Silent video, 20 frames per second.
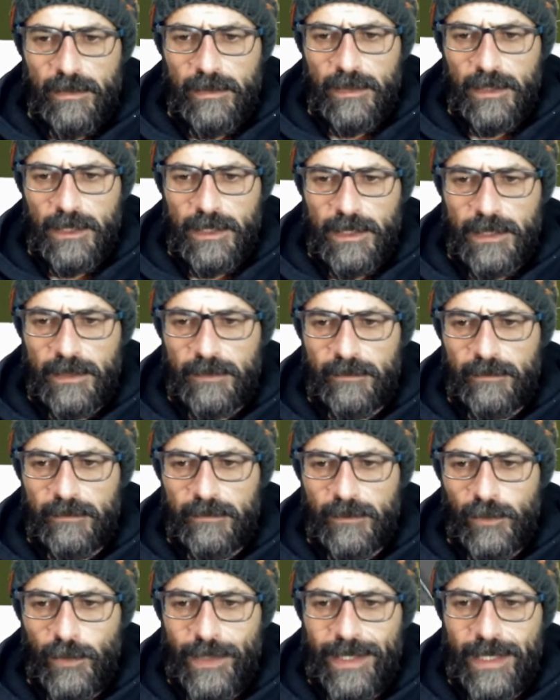
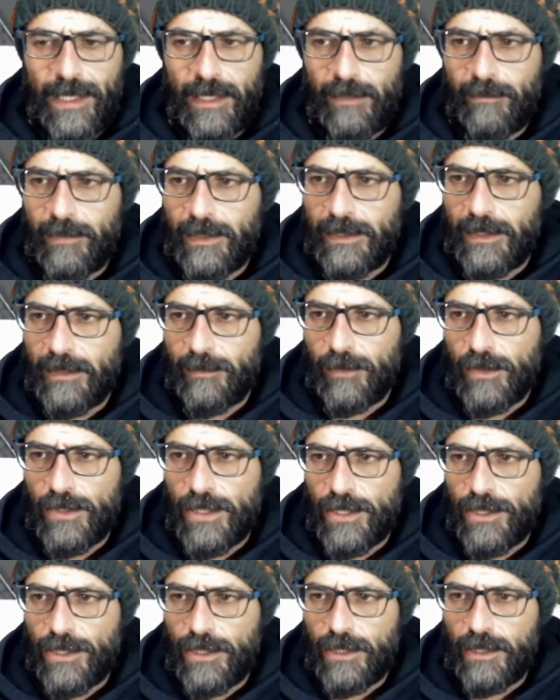And we had better
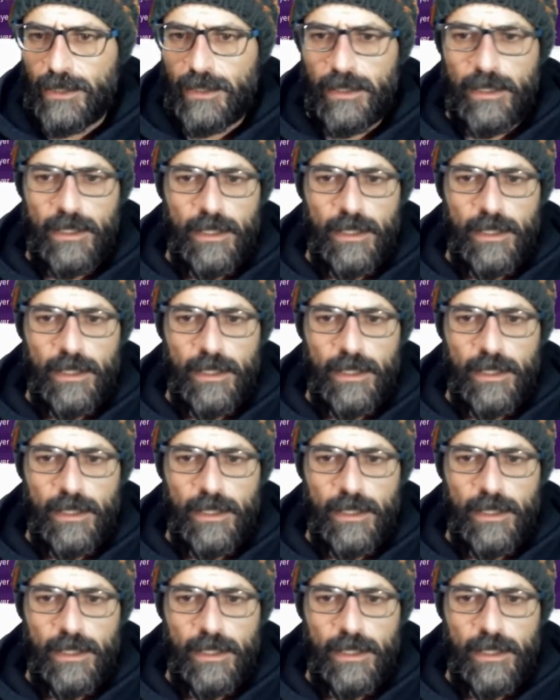possession,